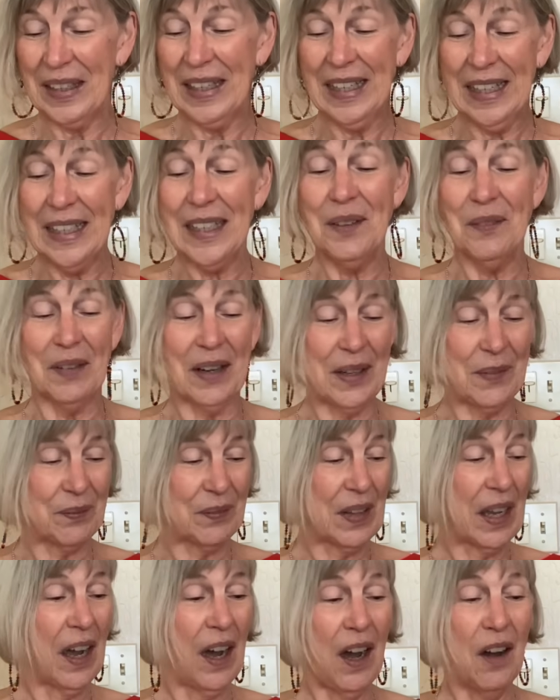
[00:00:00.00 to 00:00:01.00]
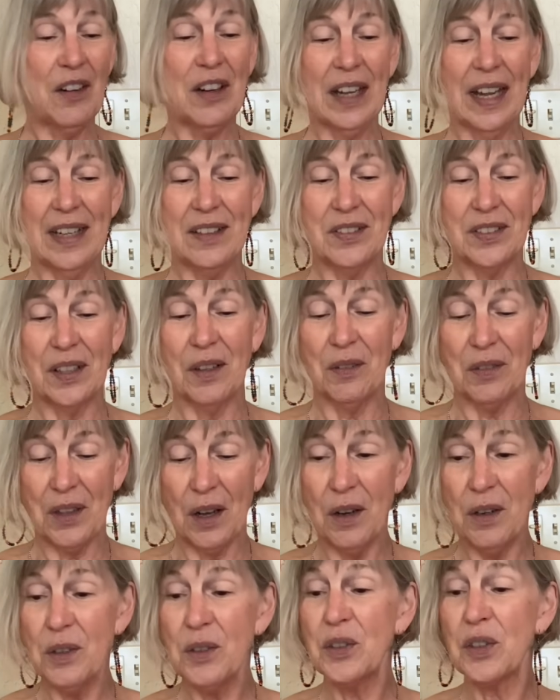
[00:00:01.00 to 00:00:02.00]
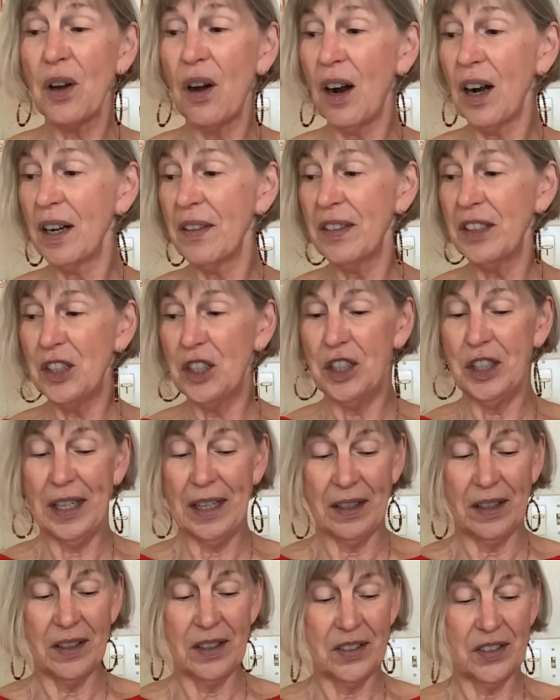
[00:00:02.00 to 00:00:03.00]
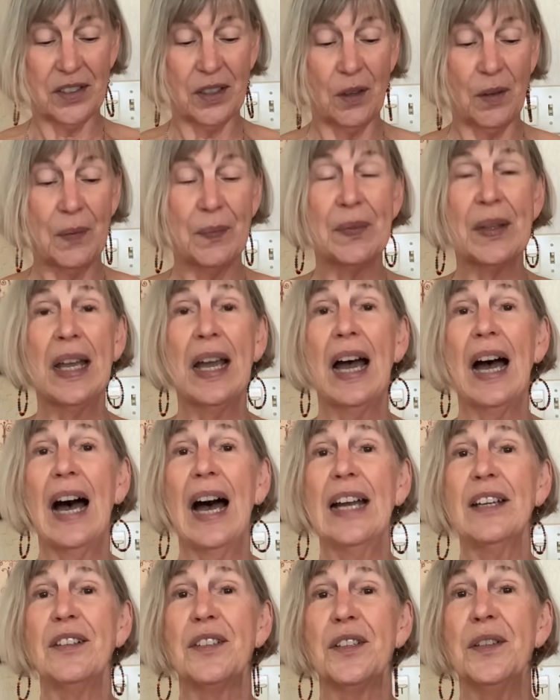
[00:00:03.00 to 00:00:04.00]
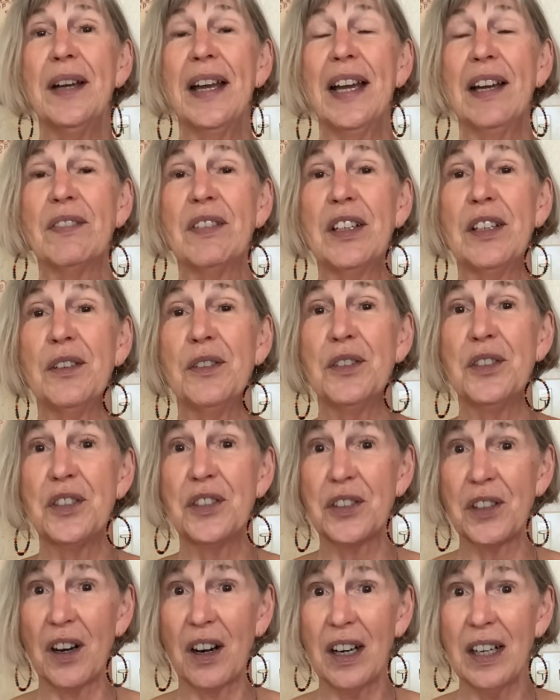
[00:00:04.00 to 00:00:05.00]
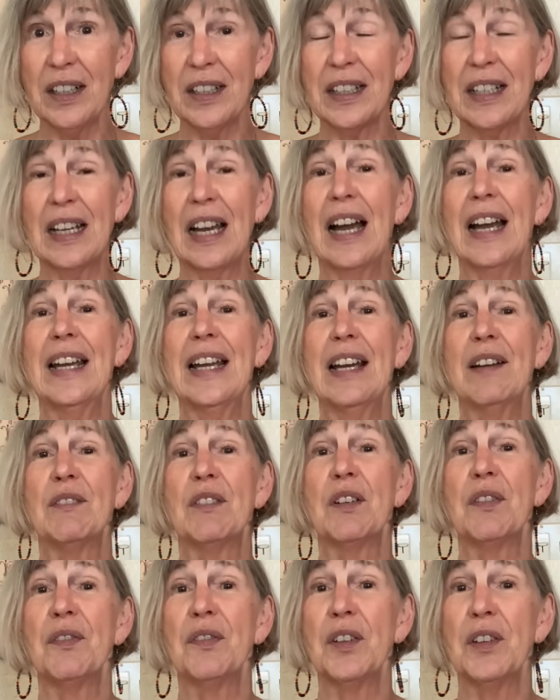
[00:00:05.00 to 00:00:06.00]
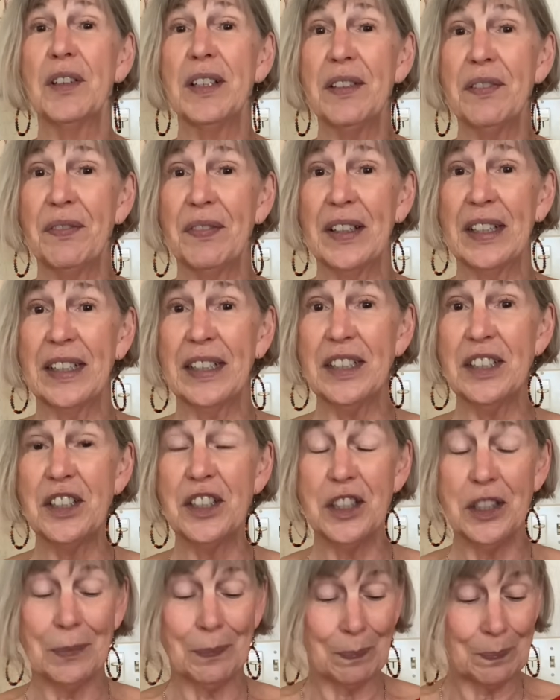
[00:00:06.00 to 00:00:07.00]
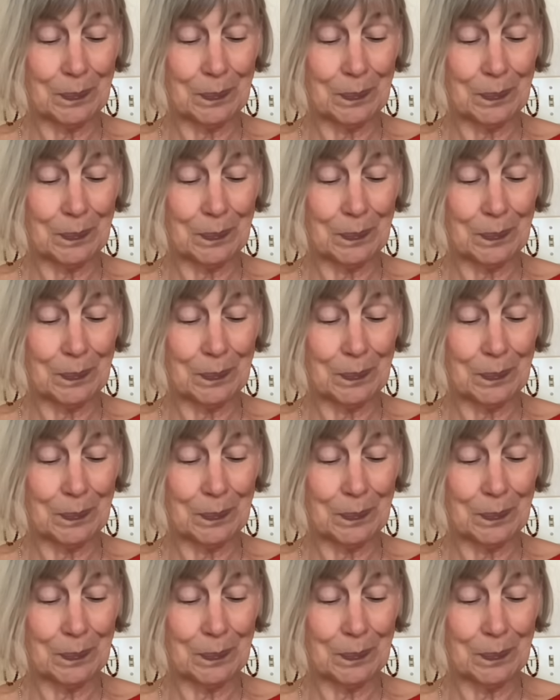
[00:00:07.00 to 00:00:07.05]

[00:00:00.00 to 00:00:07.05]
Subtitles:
Anyway, okay, so those are the shares. So I do have a new start. I have a fully finish.